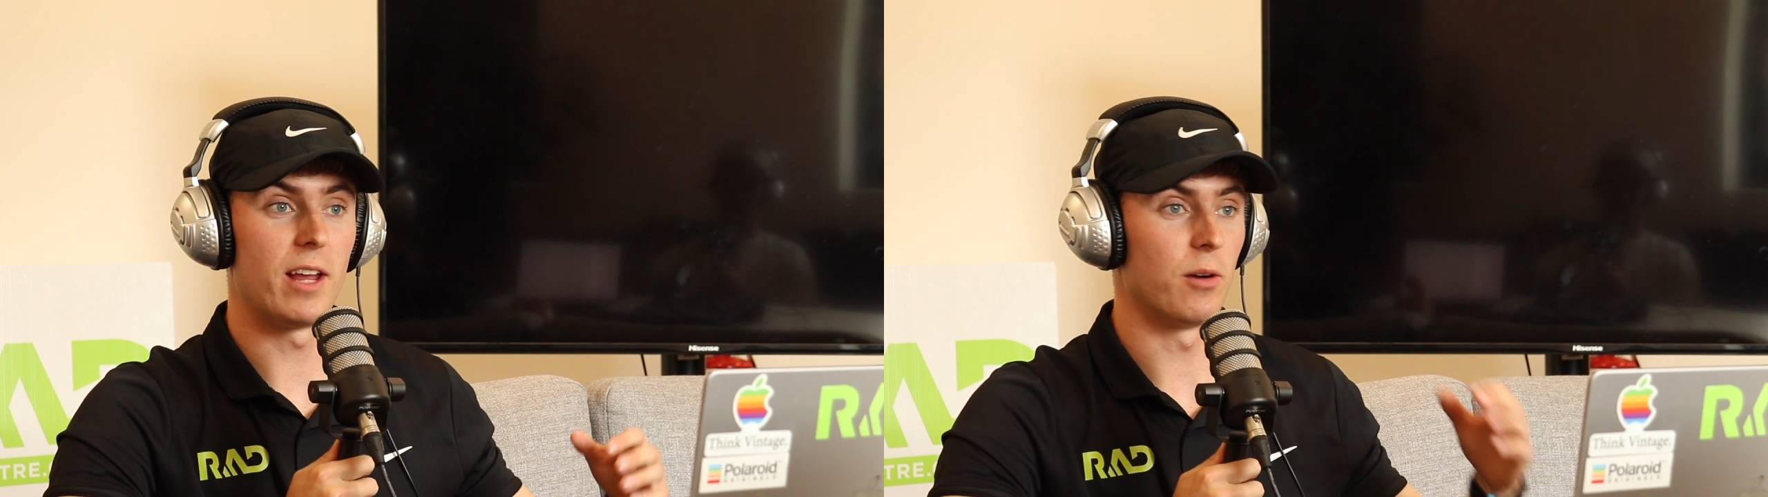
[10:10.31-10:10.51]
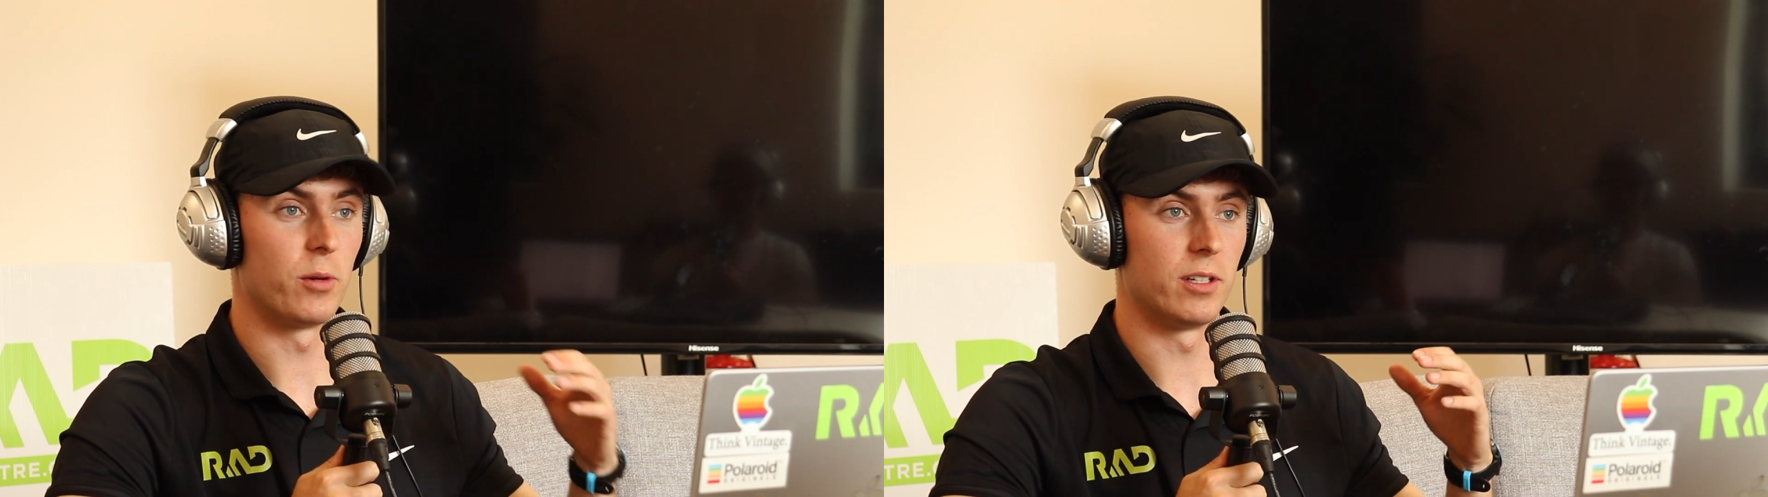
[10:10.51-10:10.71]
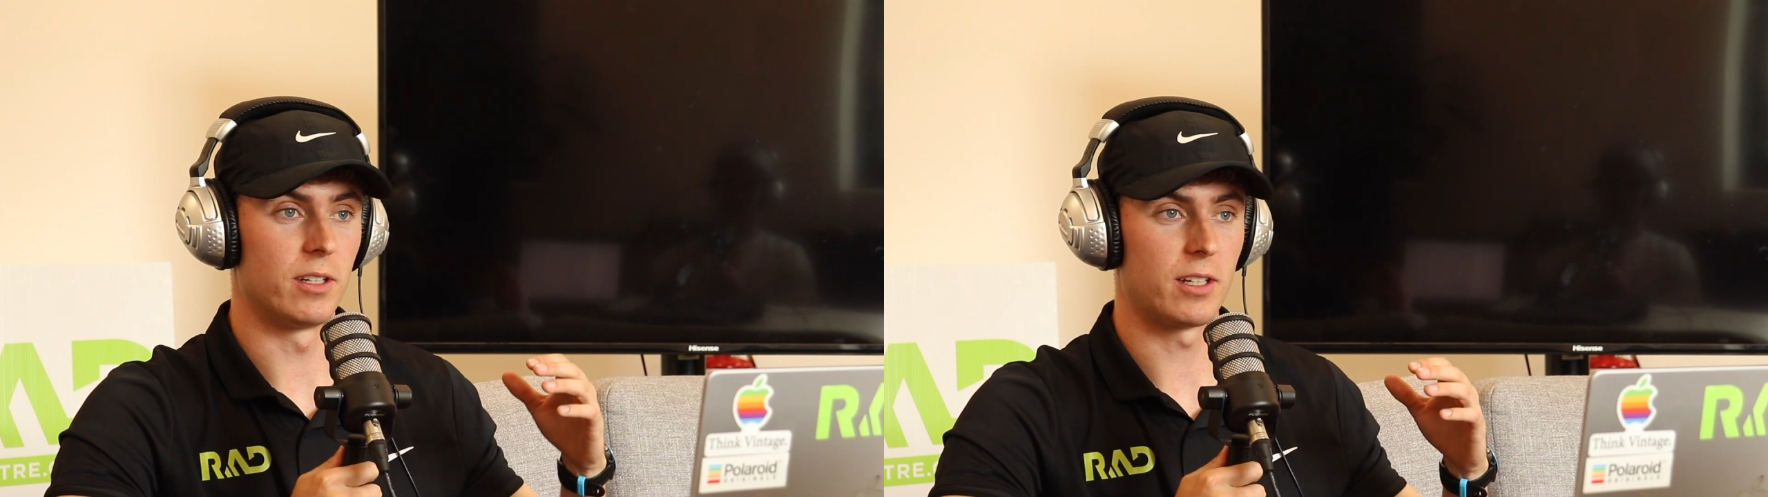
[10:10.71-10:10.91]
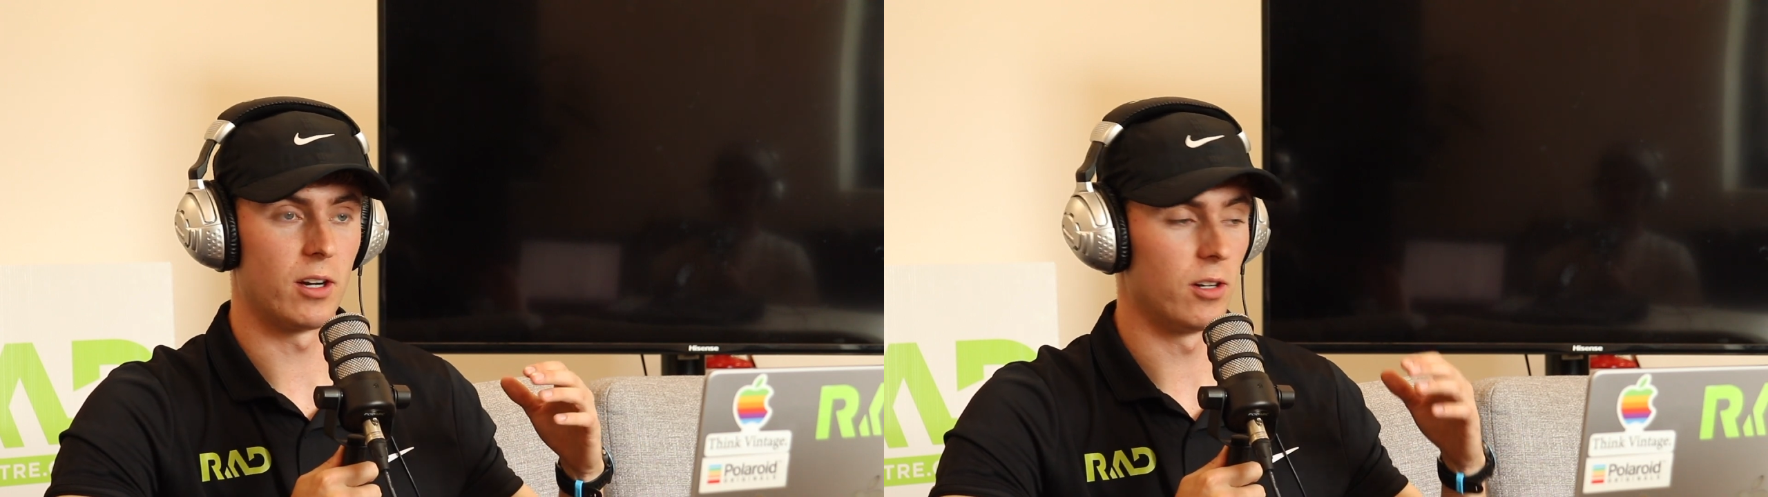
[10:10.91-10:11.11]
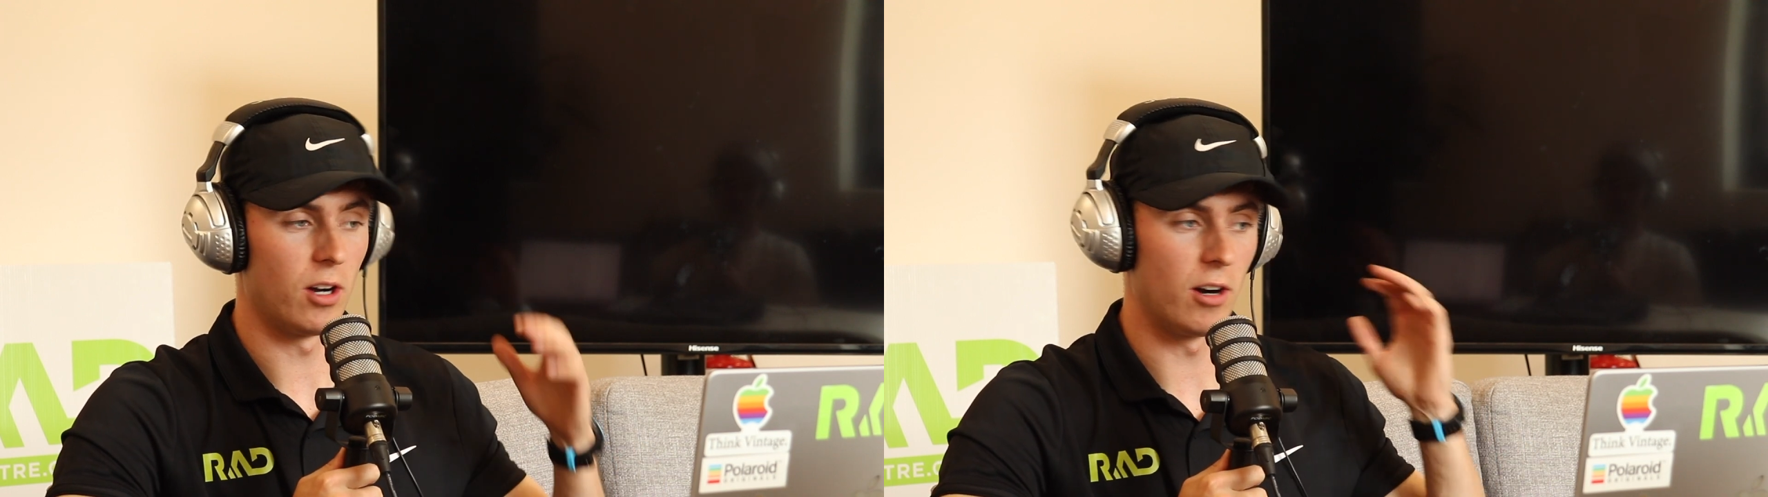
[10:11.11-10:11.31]
They want to
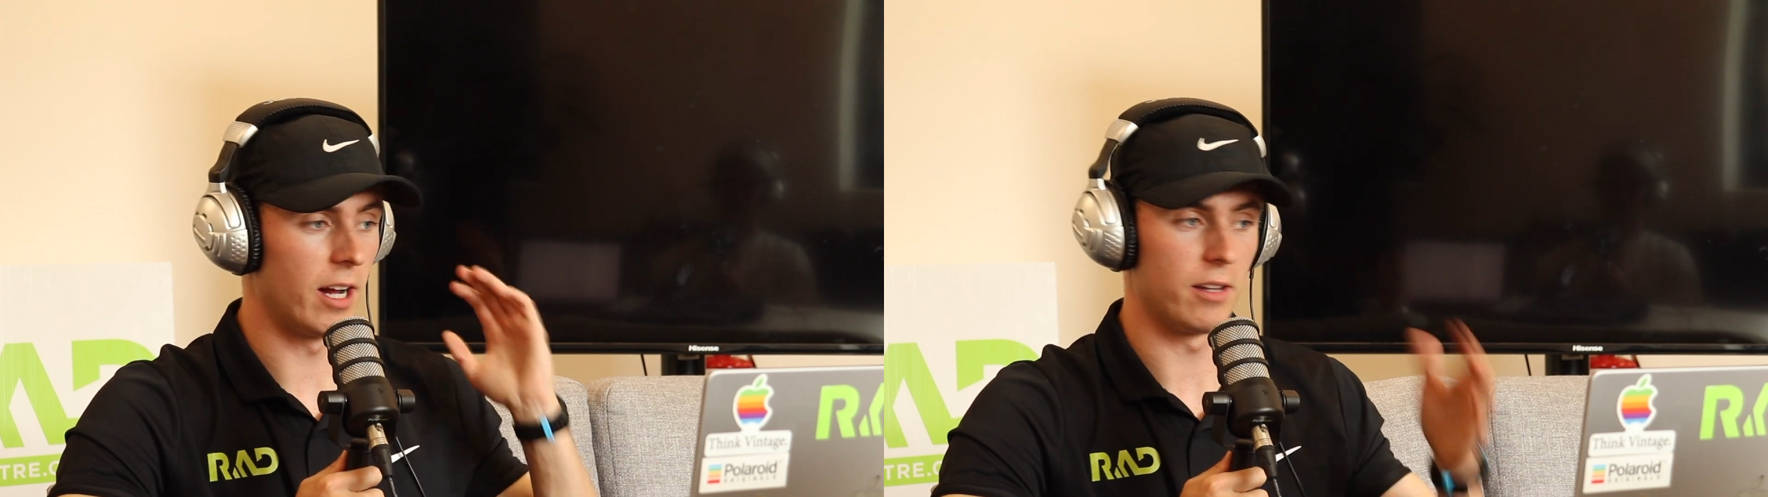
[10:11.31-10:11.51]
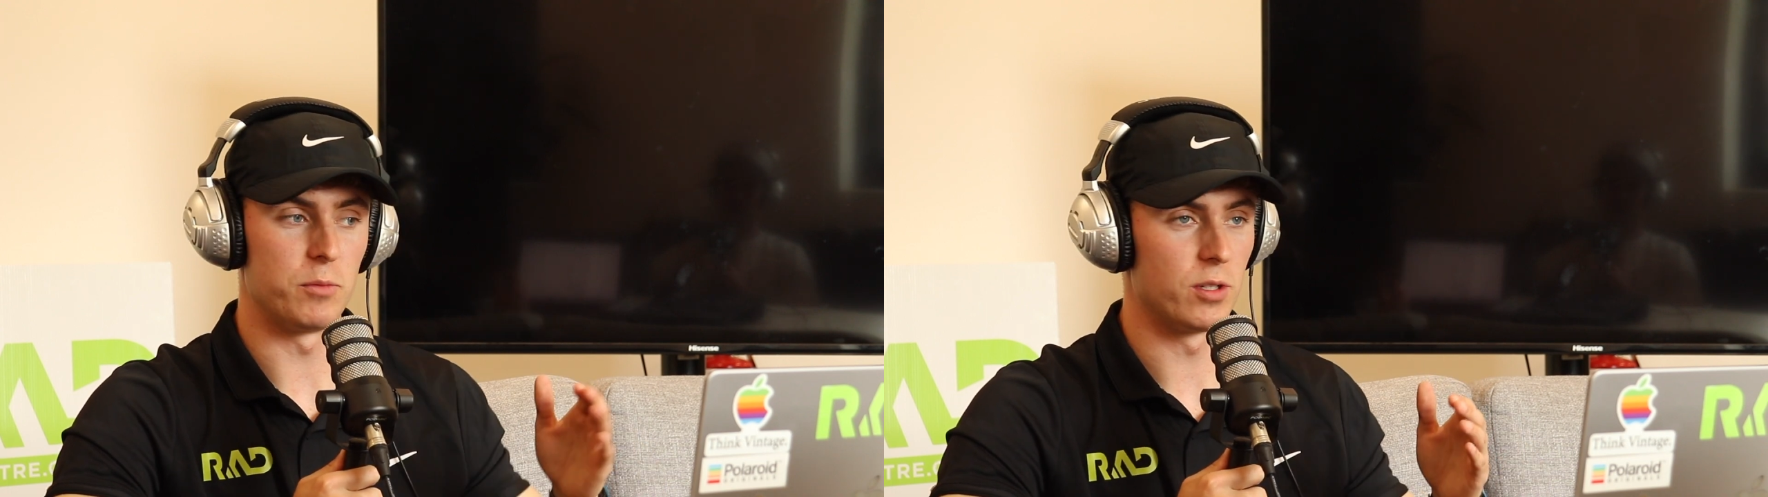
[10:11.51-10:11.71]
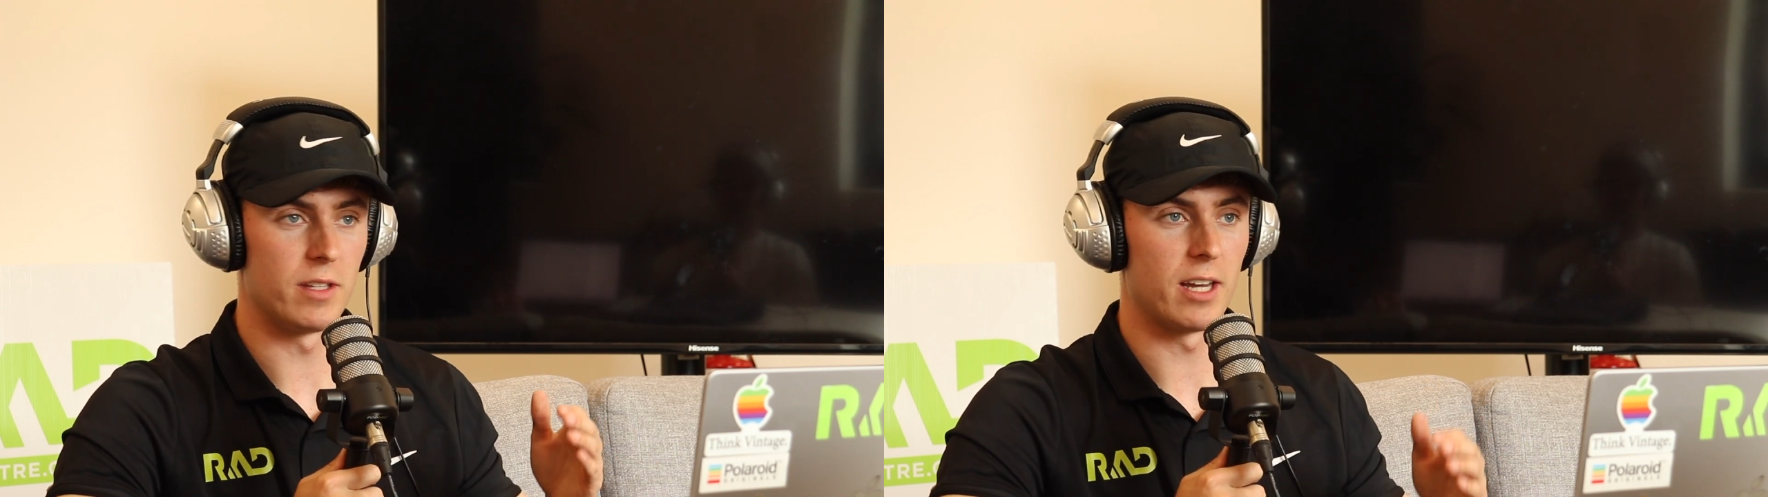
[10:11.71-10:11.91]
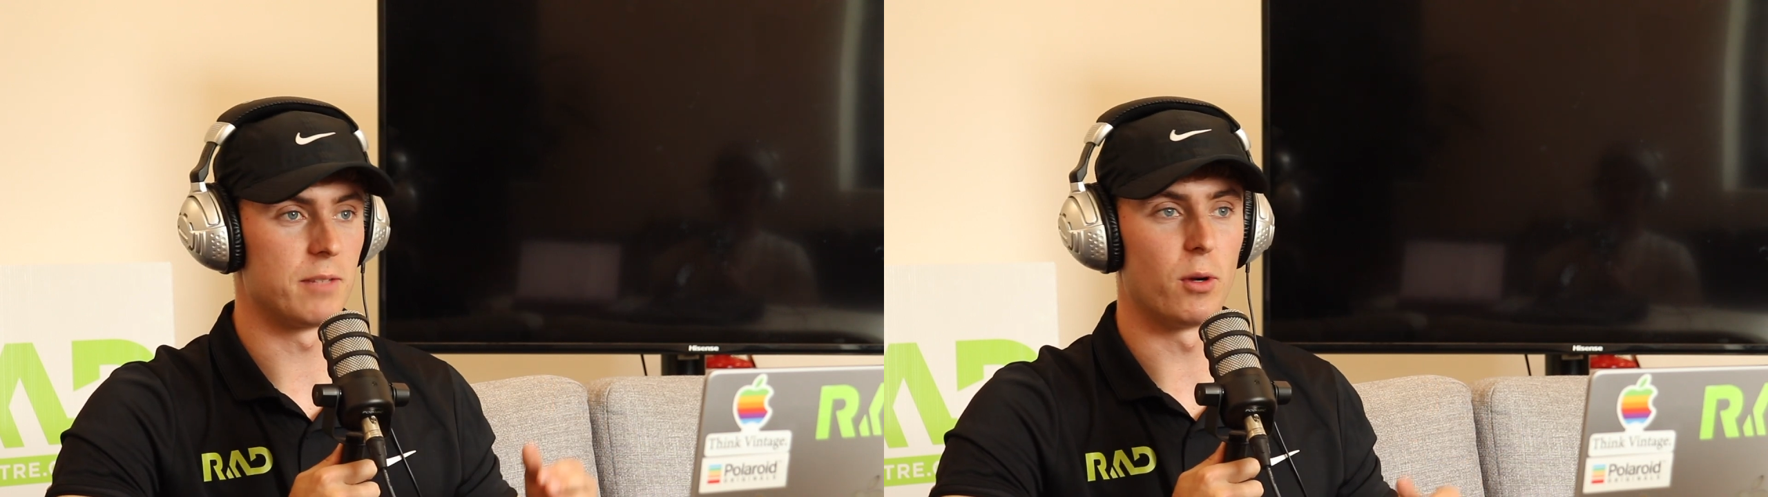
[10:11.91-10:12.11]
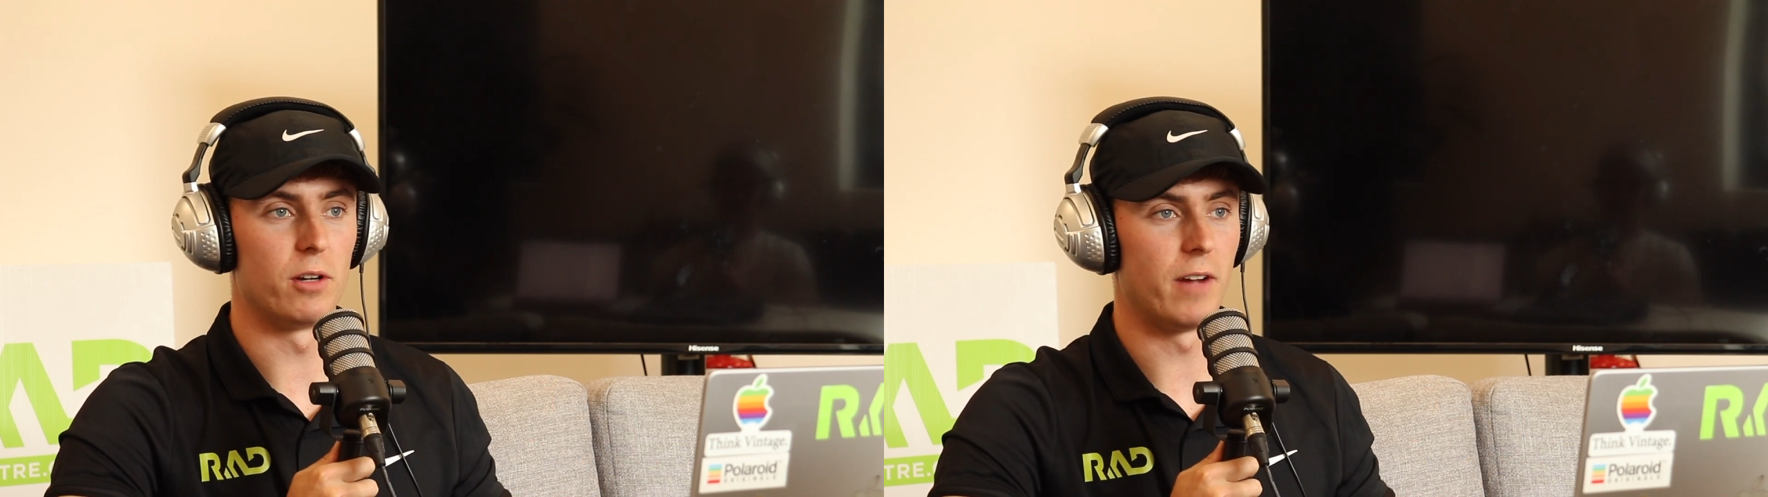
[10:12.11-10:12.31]
go, all right, I'm using that as
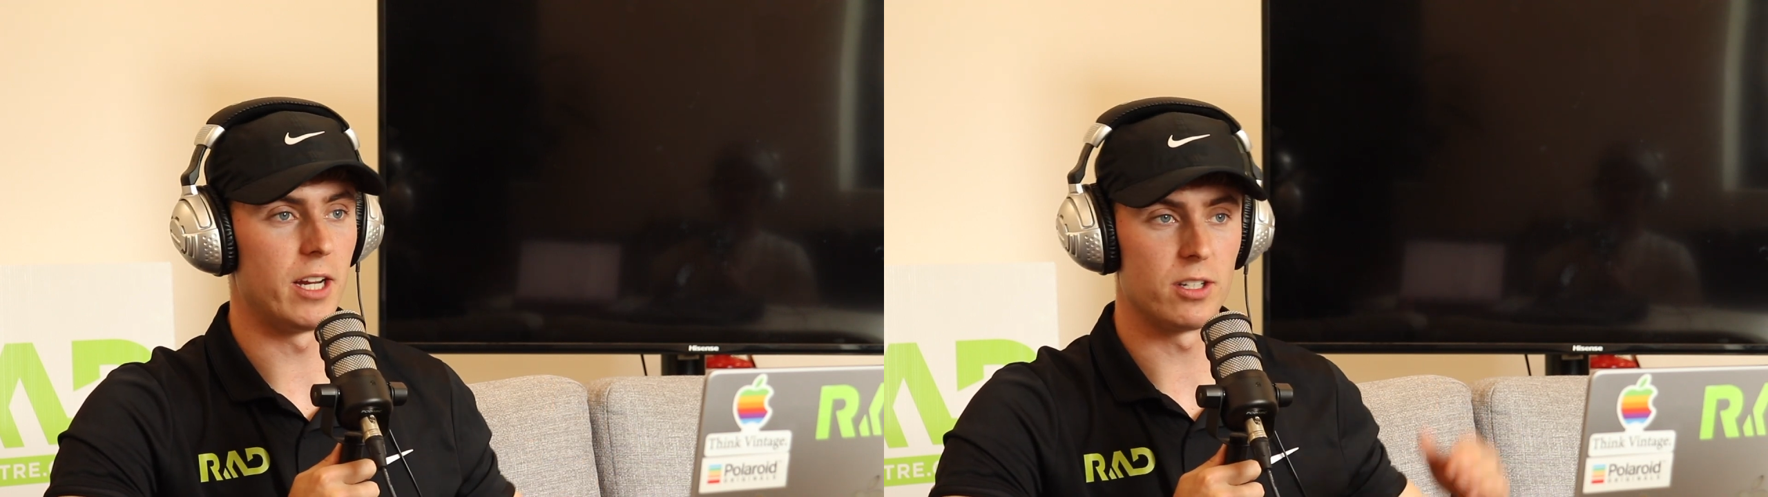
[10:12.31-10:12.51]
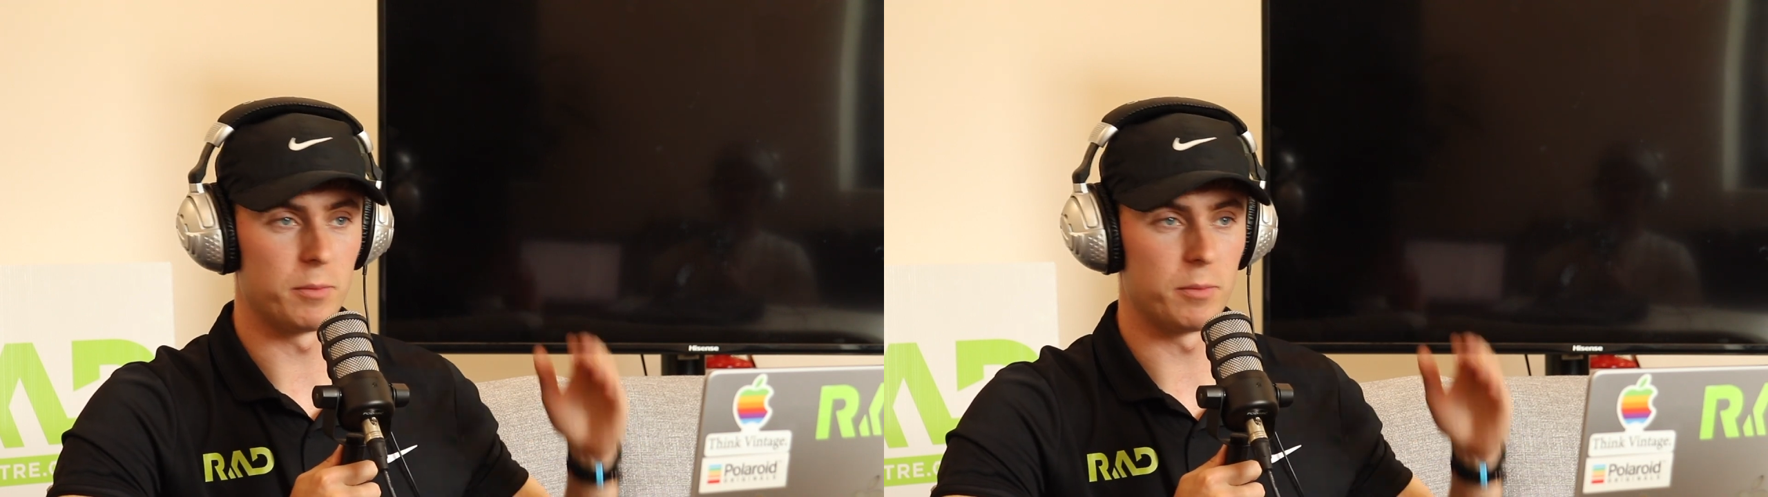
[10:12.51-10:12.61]
motivation.